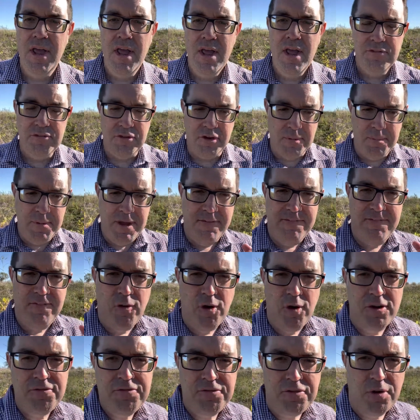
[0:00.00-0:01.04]
So it'll be a
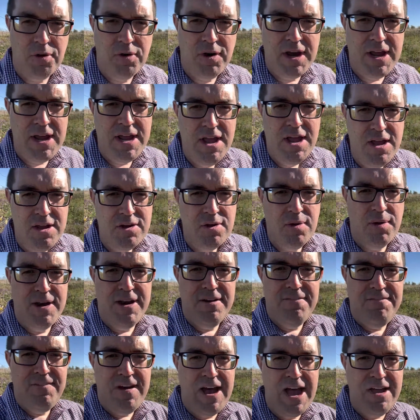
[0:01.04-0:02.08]
4-story going to
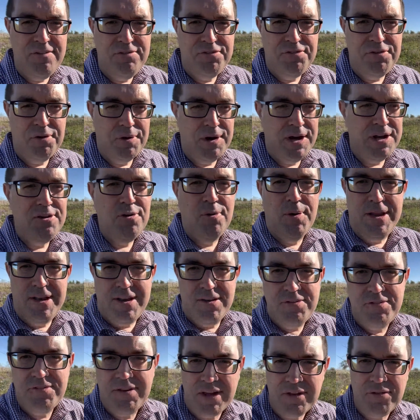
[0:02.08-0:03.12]
5-story going to
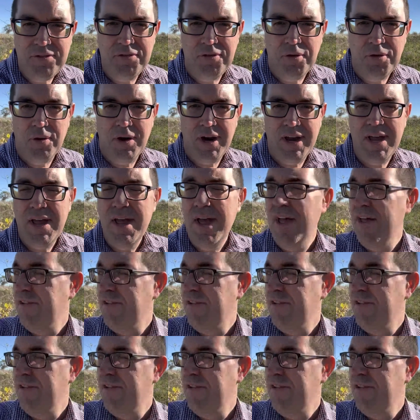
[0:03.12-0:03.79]
6-story.